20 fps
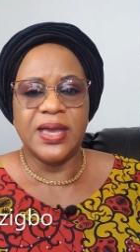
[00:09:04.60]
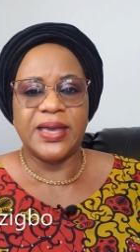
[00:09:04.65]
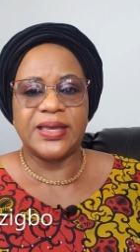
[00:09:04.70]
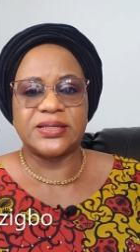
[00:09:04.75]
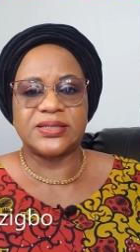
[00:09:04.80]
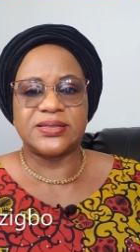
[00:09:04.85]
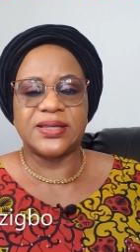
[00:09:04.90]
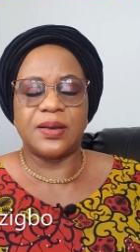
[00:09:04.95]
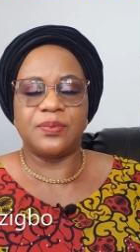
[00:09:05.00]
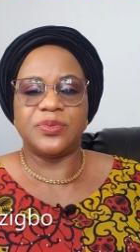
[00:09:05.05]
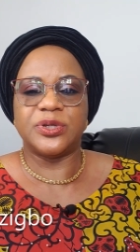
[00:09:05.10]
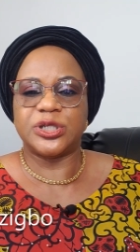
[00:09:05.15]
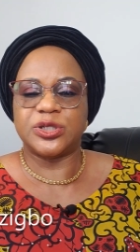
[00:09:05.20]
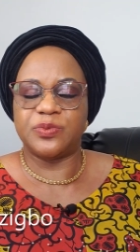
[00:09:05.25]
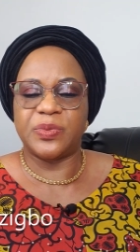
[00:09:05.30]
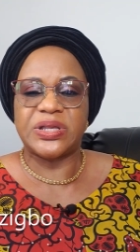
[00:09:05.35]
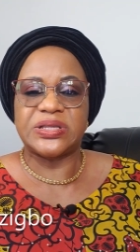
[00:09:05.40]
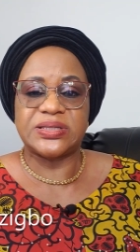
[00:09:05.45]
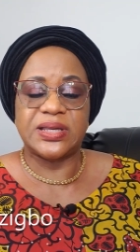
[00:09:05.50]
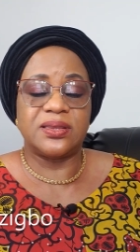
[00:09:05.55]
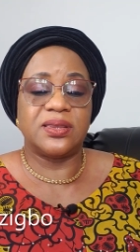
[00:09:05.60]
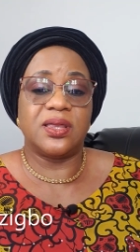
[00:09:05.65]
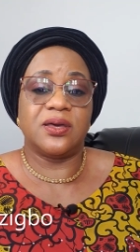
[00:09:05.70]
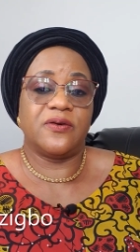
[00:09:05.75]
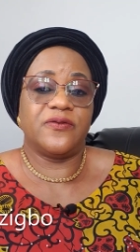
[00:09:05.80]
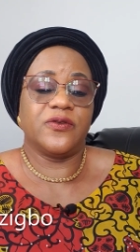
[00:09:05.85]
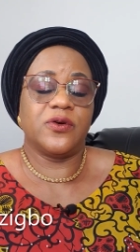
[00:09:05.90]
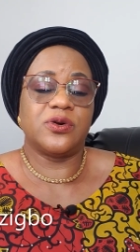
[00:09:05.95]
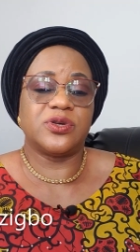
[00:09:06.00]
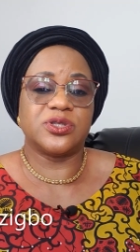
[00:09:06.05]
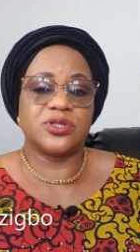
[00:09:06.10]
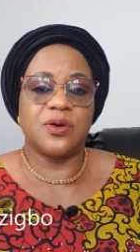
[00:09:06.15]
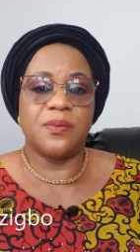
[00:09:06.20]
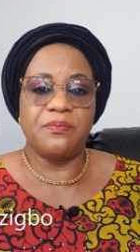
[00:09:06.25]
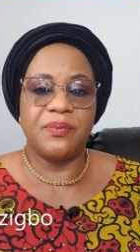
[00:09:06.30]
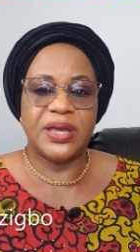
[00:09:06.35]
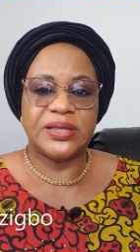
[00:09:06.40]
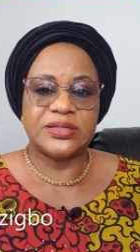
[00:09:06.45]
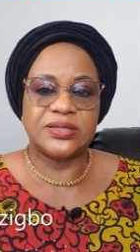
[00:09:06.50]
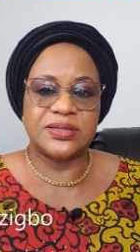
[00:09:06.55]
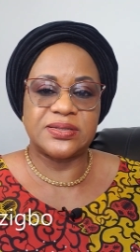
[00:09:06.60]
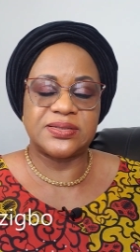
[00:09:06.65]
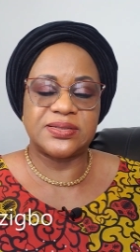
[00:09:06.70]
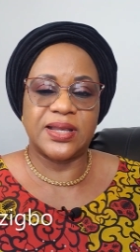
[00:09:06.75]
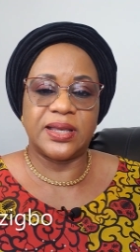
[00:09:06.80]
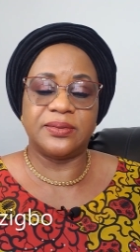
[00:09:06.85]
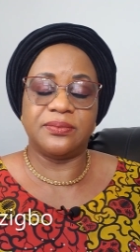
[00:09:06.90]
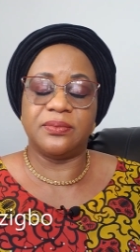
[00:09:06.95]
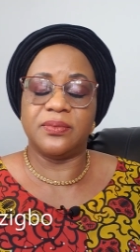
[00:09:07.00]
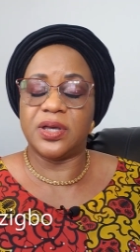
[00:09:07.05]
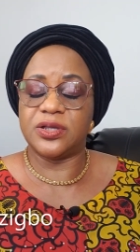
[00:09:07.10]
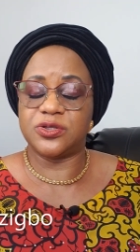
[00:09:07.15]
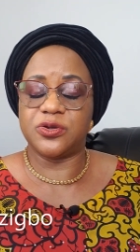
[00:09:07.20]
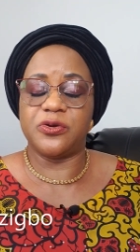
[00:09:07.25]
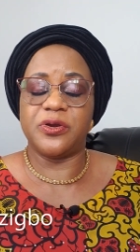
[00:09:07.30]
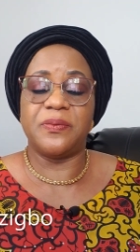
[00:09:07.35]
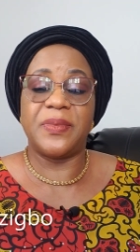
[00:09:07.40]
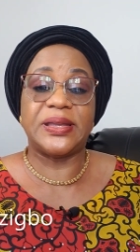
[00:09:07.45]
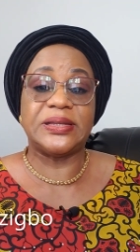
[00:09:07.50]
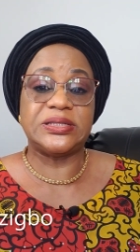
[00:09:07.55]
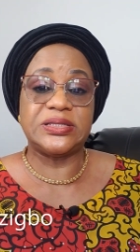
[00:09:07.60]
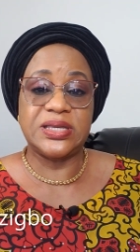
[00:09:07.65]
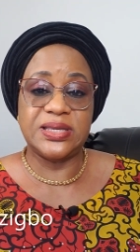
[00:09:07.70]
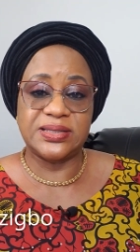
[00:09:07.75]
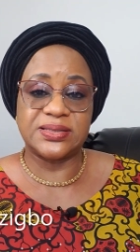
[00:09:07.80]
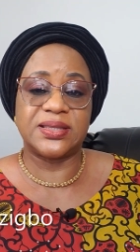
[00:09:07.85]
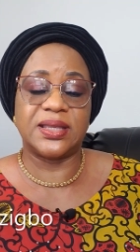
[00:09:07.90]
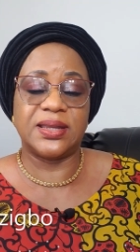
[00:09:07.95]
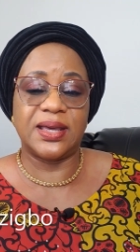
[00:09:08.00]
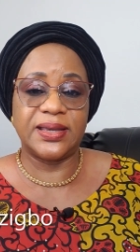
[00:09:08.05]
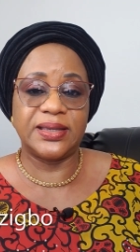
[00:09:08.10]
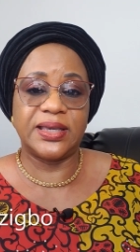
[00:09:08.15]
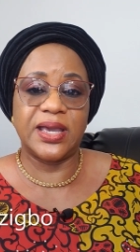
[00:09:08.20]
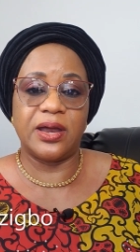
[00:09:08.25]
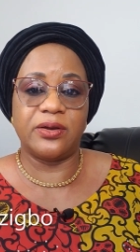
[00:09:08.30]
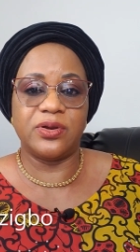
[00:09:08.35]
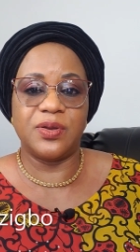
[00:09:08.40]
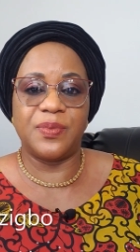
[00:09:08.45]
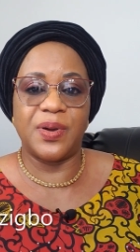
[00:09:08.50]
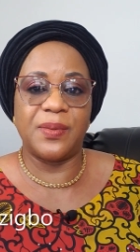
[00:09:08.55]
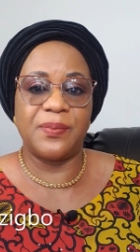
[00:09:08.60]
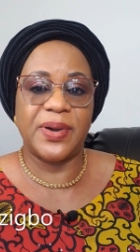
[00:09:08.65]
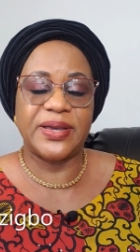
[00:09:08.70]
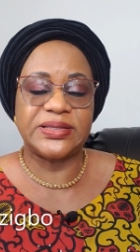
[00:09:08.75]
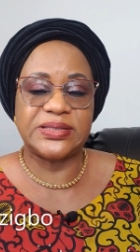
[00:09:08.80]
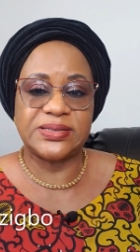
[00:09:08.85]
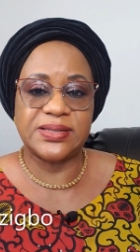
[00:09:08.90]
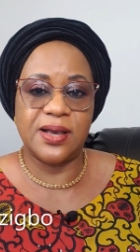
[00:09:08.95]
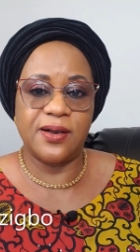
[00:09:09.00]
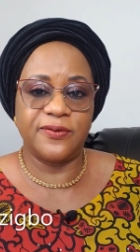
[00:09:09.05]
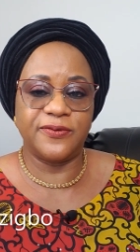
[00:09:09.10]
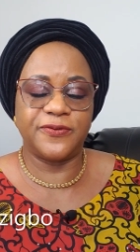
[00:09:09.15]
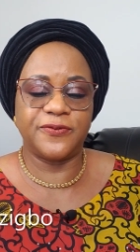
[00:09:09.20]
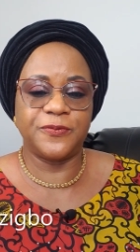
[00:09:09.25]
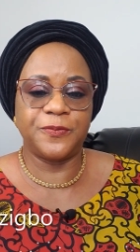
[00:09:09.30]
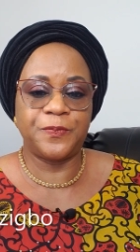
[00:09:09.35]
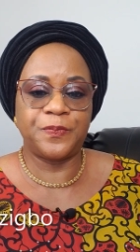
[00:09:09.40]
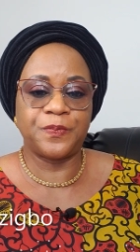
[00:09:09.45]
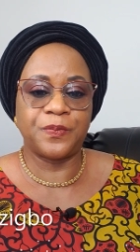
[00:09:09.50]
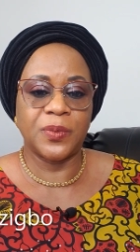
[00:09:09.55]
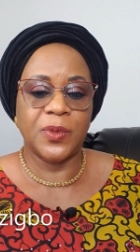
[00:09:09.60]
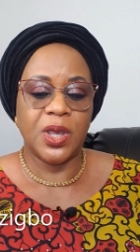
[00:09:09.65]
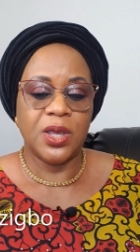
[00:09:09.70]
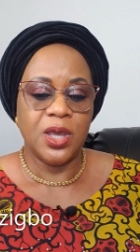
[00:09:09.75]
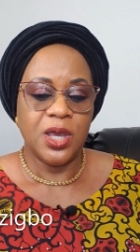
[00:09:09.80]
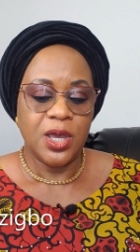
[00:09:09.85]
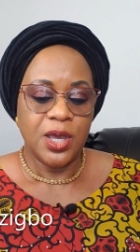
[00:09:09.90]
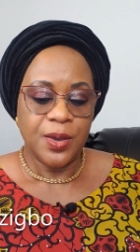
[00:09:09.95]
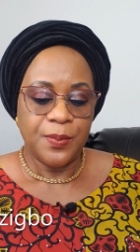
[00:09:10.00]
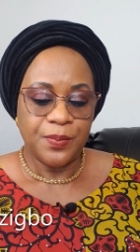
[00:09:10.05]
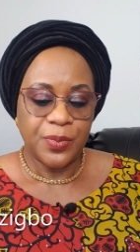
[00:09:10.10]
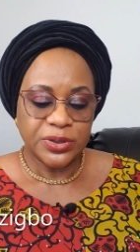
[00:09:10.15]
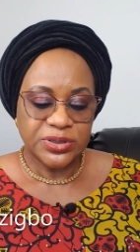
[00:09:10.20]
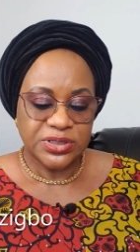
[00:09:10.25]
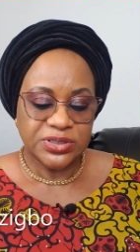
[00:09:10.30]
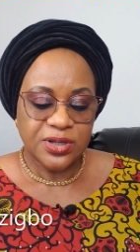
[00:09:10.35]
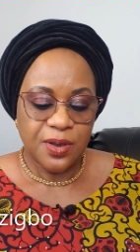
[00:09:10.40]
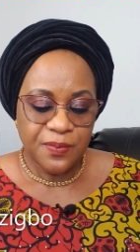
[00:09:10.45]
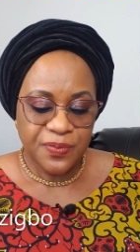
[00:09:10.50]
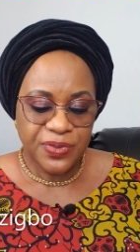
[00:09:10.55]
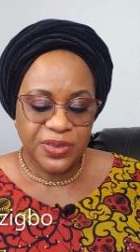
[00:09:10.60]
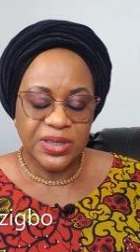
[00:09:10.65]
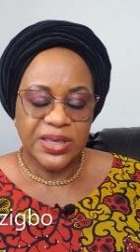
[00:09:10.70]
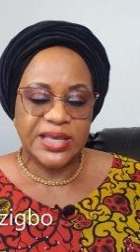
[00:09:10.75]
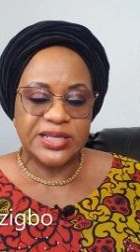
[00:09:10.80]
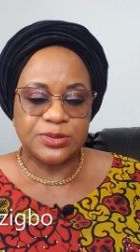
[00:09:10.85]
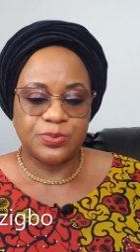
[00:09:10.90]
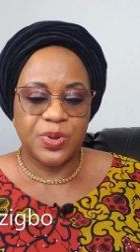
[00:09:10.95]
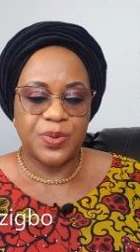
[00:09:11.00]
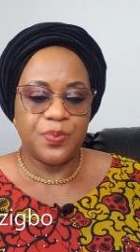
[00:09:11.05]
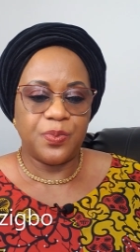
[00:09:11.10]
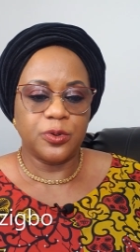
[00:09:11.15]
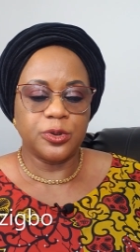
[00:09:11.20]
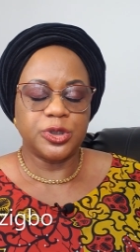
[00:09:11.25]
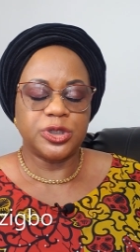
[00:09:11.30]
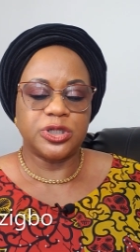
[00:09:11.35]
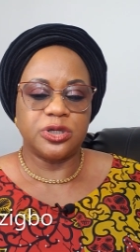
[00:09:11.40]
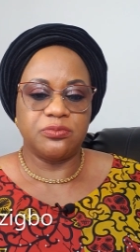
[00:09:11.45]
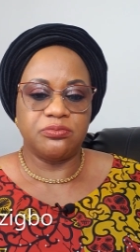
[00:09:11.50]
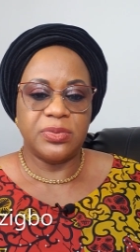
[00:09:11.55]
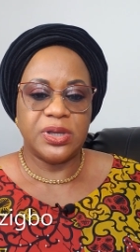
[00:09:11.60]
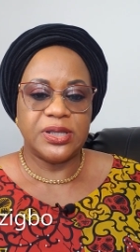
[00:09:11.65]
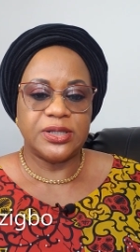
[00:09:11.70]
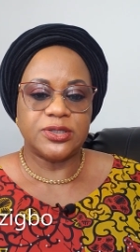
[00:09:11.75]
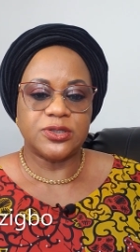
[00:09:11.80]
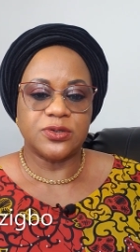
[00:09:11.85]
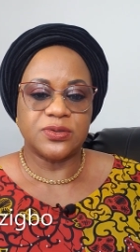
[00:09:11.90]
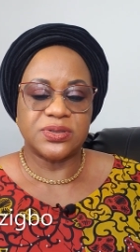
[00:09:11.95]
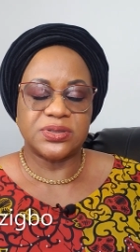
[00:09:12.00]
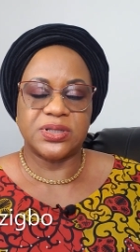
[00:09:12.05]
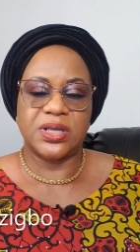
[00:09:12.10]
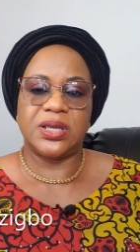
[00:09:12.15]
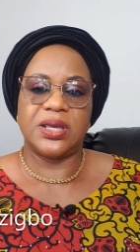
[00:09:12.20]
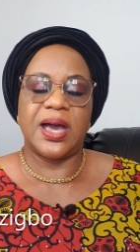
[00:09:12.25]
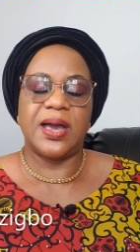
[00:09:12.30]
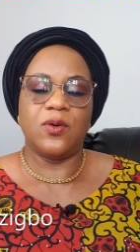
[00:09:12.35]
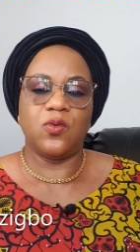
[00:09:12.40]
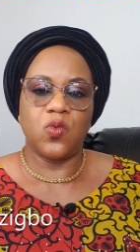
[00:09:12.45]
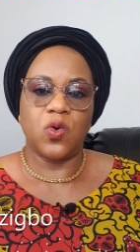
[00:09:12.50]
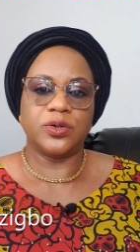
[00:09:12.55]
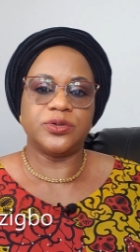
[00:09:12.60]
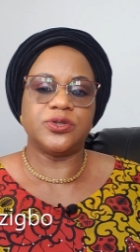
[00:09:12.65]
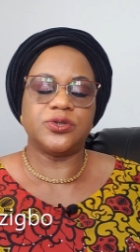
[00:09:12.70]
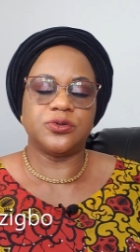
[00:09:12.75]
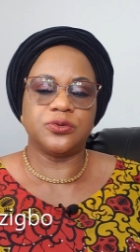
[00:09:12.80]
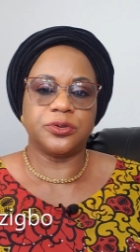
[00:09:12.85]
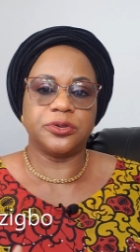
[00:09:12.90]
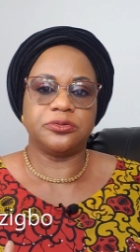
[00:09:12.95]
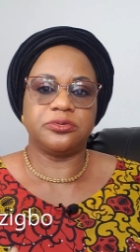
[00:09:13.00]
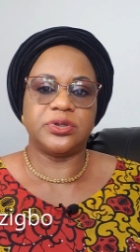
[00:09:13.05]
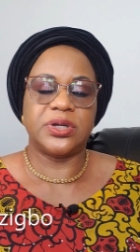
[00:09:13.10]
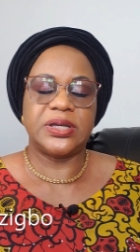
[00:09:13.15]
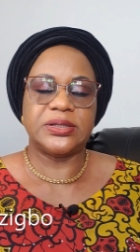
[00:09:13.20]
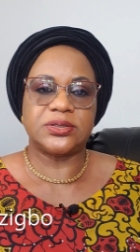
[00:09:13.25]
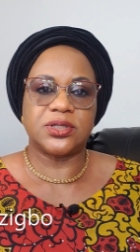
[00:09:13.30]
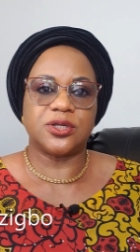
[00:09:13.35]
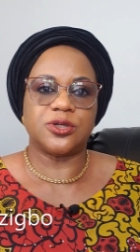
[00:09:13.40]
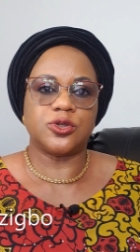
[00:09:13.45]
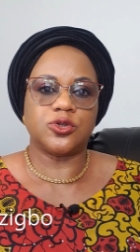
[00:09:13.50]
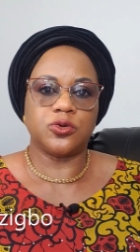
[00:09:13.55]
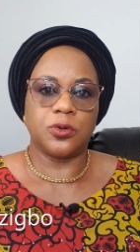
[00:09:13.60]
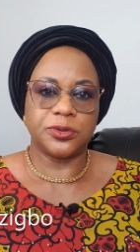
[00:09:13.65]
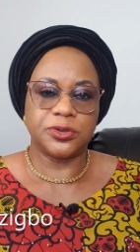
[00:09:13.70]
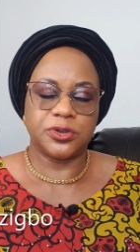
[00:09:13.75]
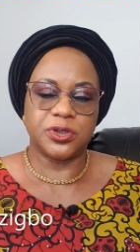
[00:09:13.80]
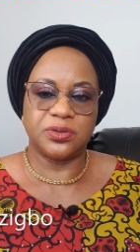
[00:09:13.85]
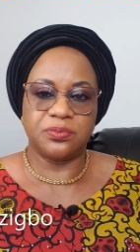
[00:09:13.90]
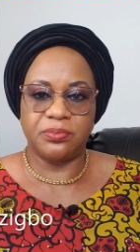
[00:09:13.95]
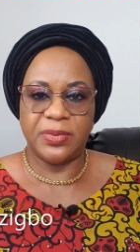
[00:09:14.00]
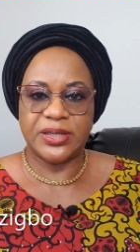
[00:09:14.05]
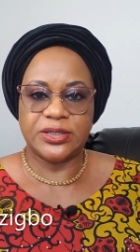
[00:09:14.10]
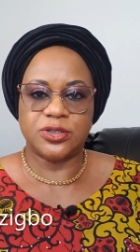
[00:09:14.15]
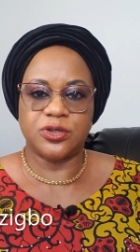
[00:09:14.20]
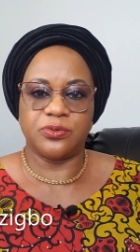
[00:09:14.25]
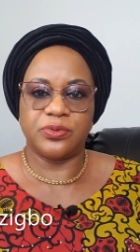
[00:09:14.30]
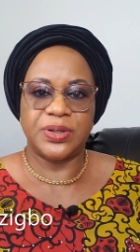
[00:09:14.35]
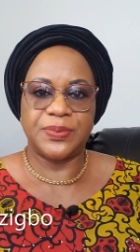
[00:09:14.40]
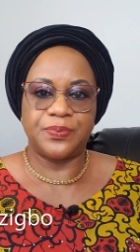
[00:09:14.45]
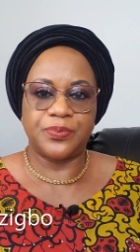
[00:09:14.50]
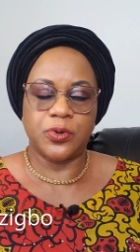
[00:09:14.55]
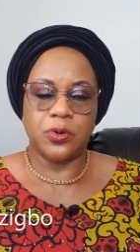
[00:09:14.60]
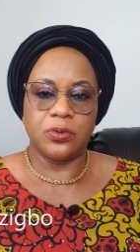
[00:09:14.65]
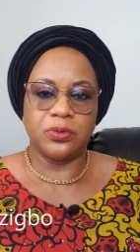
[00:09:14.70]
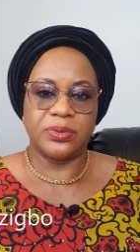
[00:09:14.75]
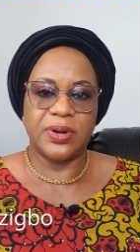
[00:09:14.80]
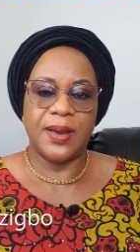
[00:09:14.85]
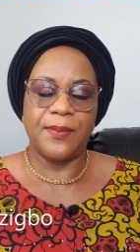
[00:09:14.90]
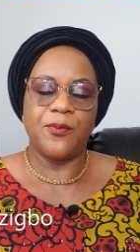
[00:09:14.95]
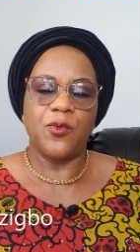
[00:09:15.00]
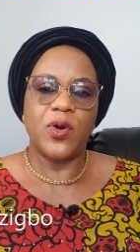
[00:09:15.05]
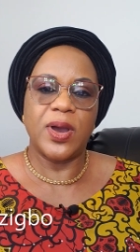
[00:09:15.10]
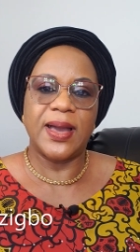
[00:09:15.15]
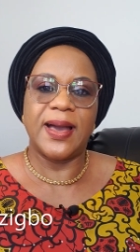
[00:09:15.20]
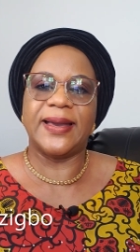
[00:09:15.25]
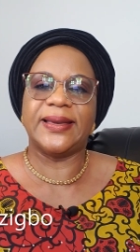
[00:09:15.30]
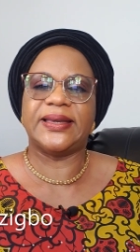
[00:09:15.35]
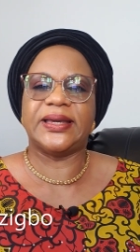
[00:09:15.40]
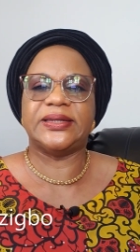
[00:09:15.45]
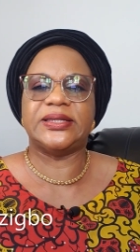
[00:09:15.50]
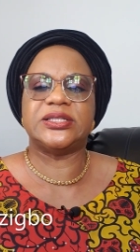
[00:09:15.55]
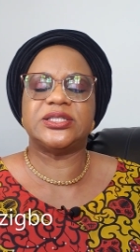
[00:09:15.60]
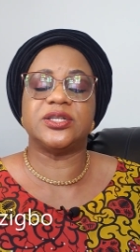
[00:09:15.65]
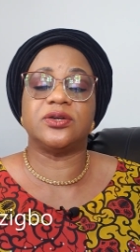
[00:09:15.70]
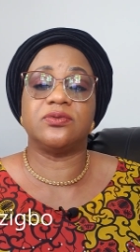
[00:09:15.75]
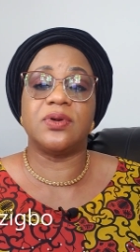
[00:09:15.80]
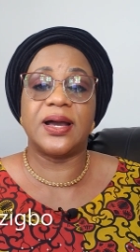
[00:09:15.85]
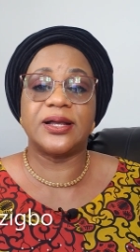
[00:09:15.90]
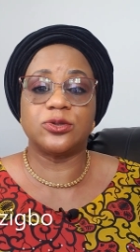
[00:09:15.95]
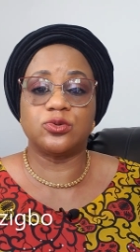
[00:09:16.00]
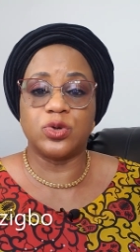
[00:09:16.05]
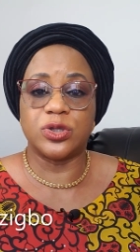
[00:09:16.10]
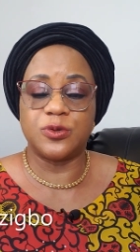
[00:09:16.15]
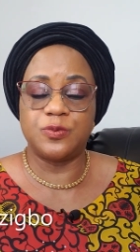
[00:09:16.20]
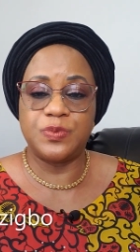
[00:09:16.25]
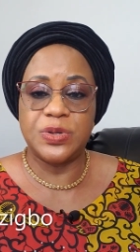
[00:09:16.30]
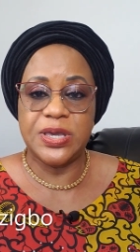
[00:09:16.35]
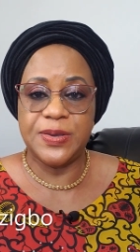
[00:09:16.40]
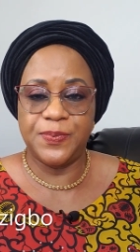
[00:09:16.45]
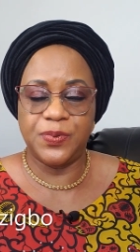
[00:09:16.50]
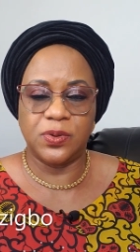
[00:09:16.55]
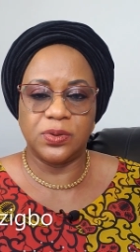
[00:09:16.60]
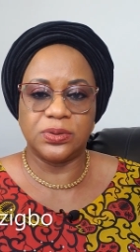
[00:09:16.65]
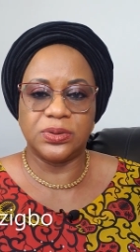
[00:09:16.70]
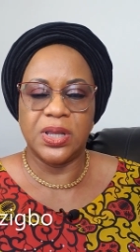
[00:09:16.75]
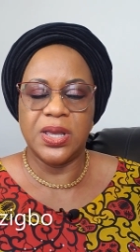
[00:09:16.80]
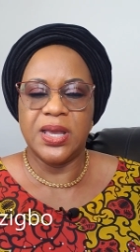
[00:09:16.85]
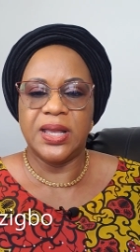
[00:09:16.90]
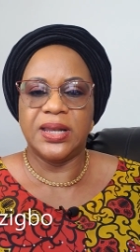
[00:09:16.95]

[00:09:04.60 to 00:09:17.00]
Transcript: establishments. And there are, of course, some mentors and, uh, sorry, mentees that I carry by myself. But something has been pushing me to say I want to create a structured mentoring program where I can interact with people